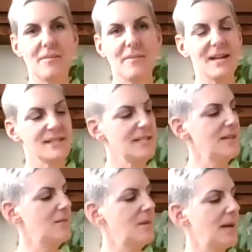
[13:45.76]
patting
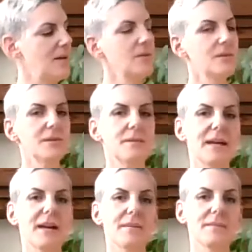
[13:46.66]
your way all the
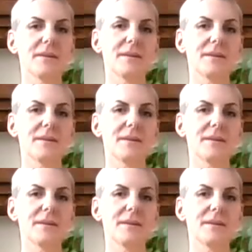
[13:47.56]
way up